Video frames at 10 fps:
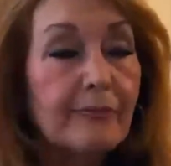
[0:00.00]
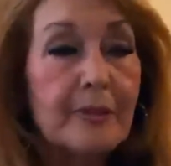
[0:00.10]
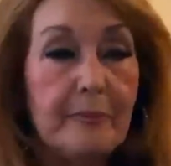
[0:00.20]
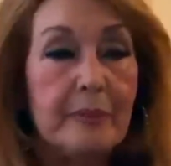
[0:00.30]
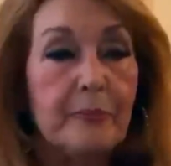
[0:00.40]

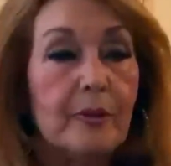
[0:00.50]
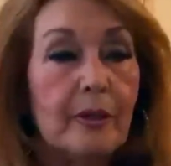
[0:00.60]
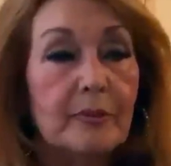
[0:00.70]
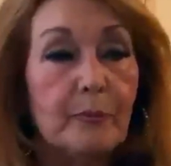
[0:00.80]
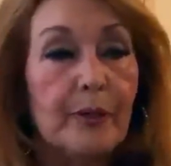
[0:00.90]

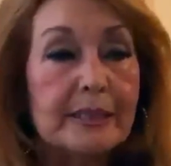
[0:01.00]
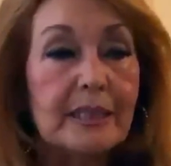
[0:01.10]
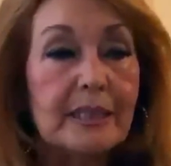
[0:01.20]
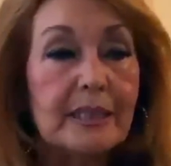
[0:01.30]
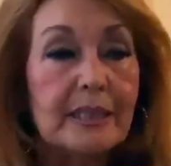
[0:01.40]
of the
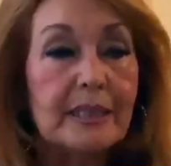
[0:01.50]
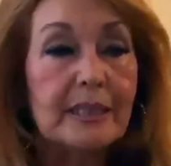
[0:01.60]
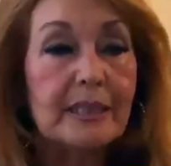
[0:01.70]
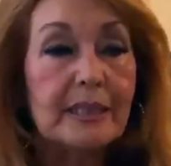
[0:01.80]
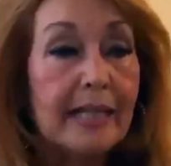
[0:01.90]
Presley family